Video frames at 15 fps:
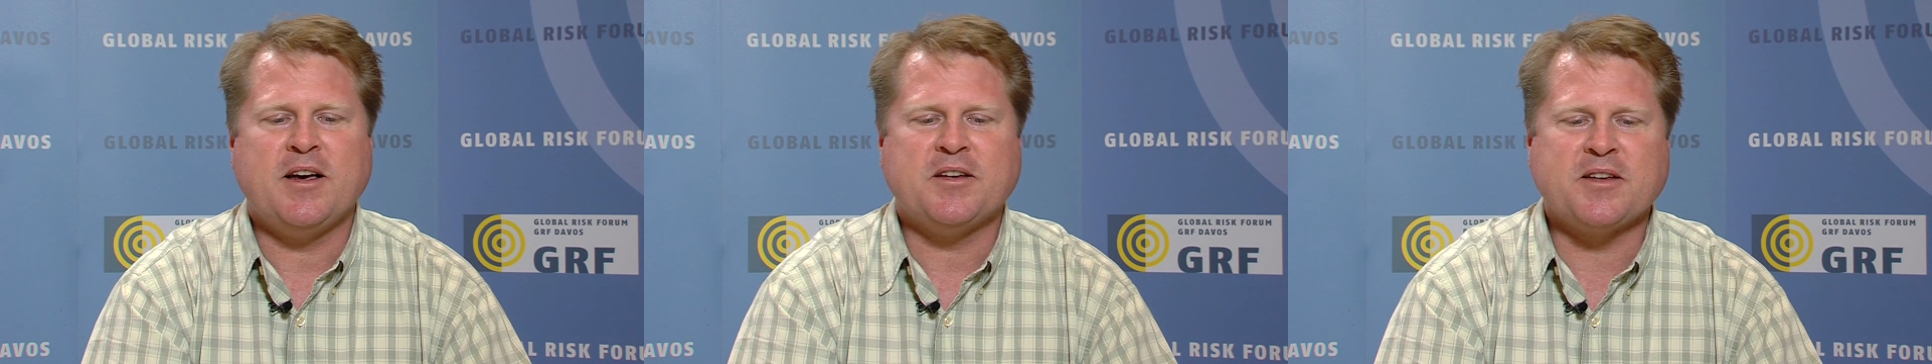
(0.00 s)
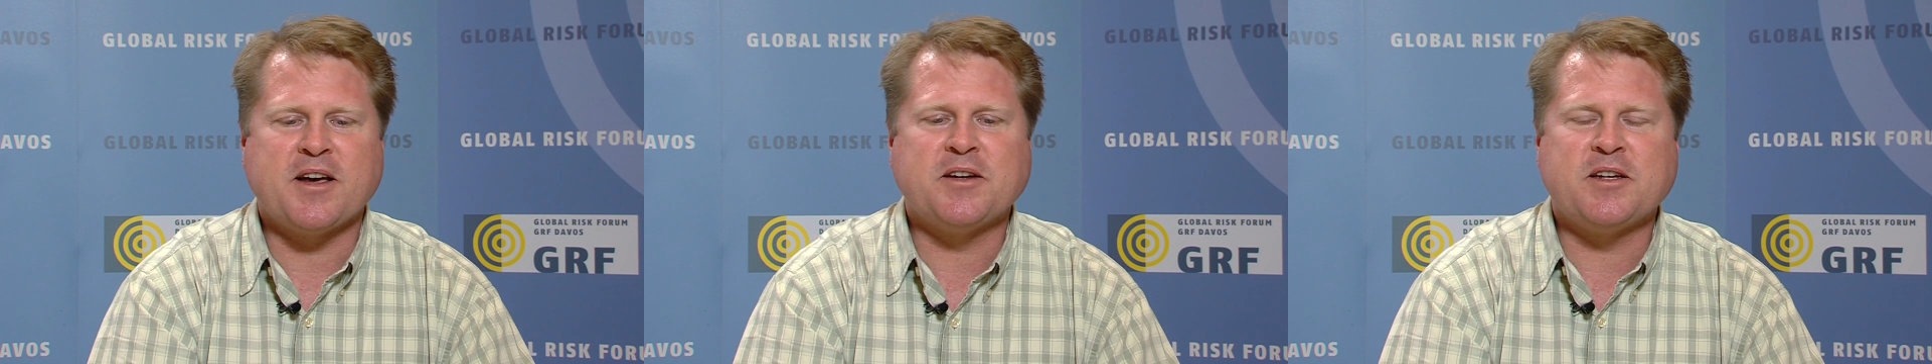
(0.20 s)

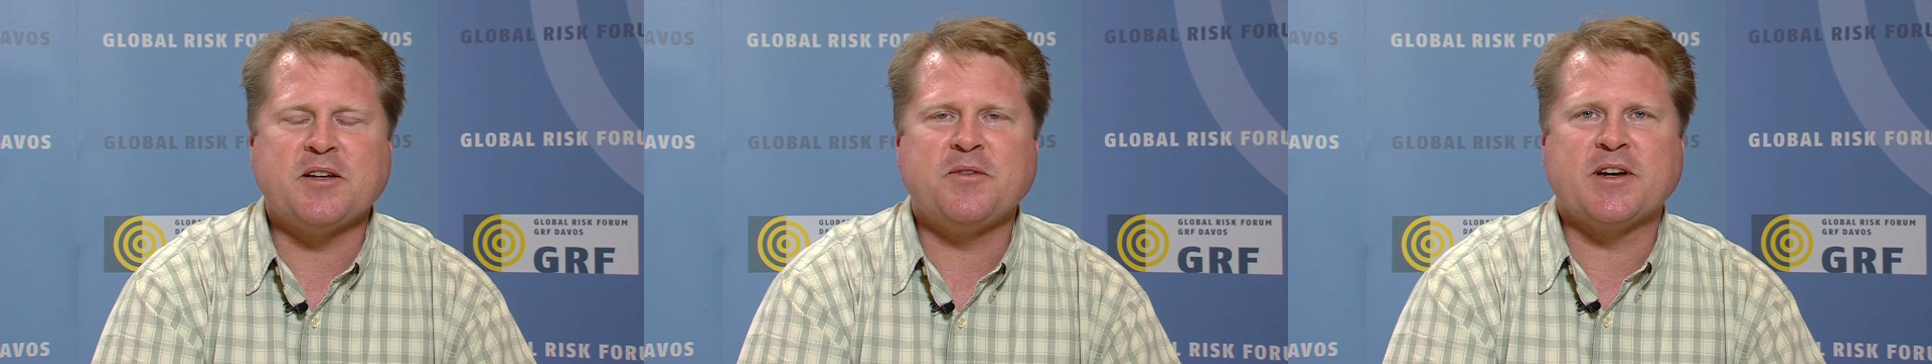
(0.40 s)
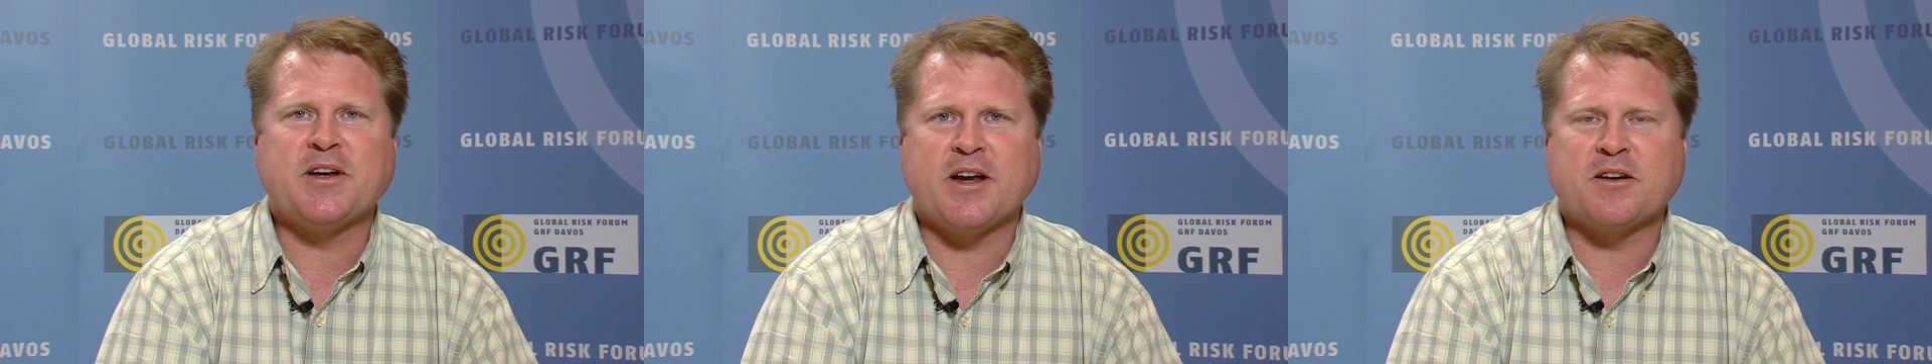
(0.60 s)

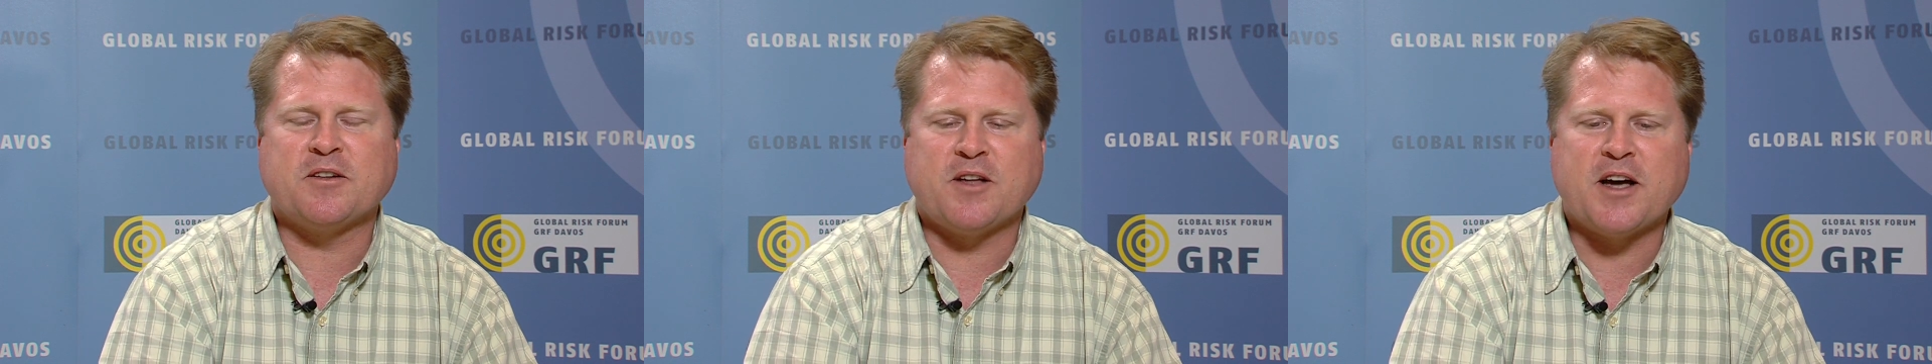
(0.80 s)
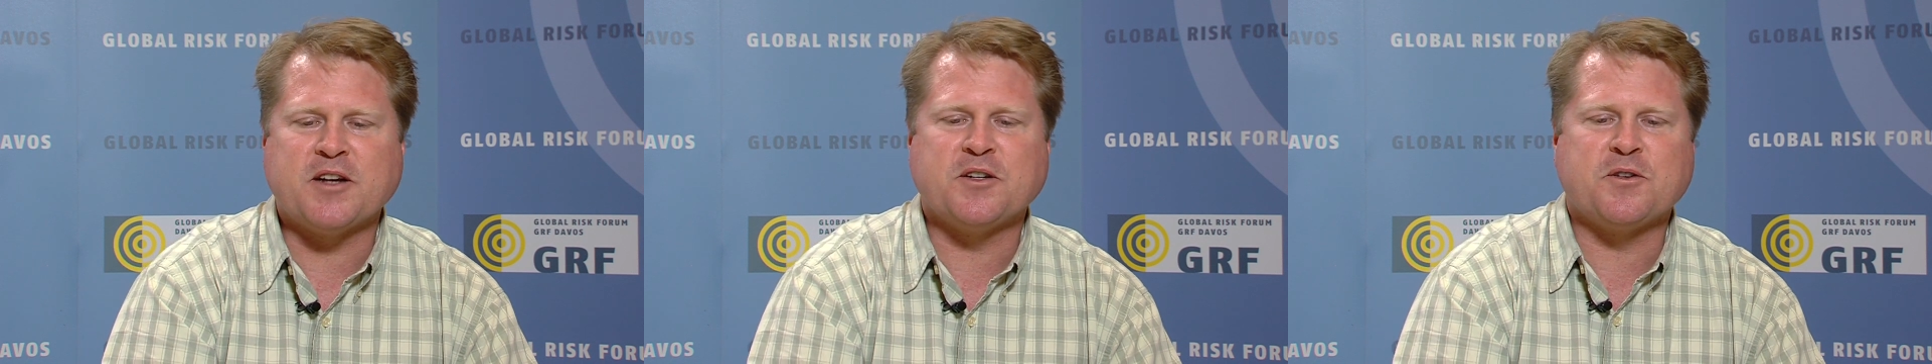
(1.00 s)
scientific,
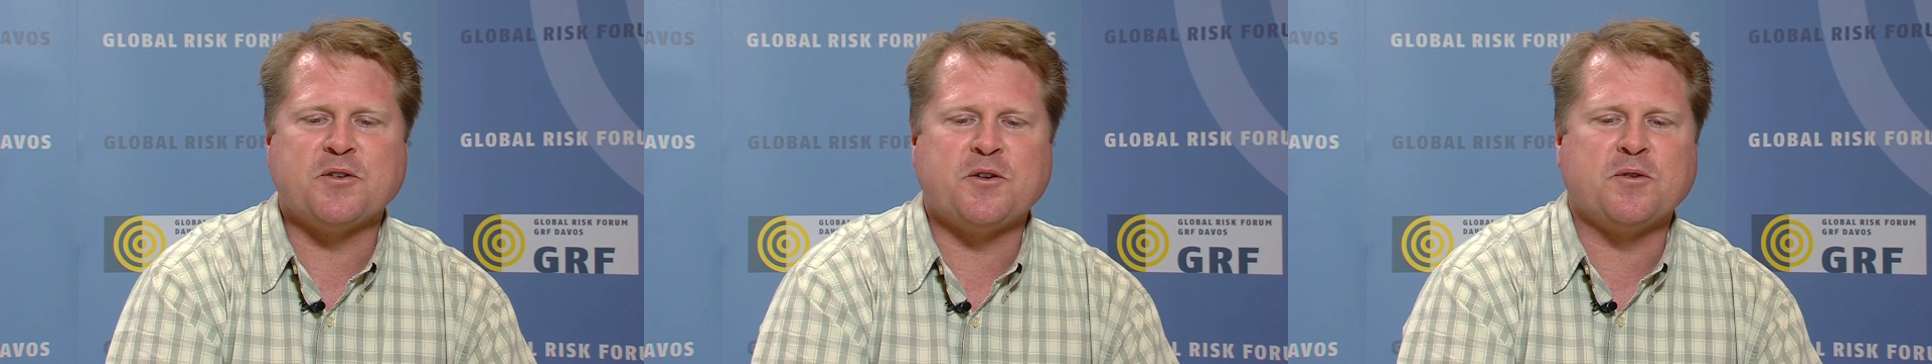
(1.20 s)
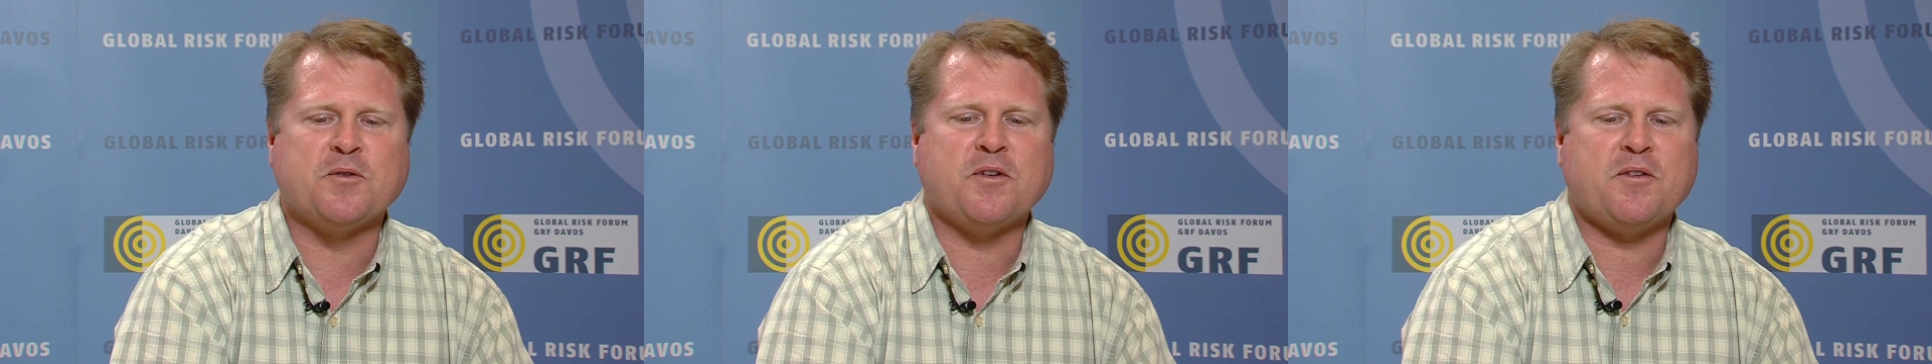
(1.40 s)

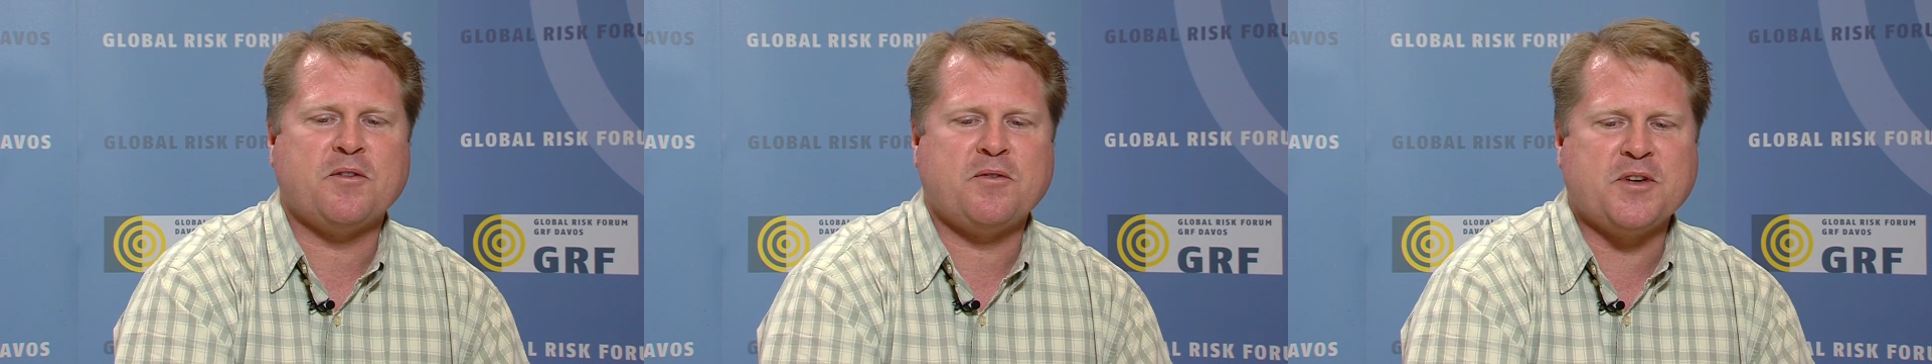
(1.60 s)
technological,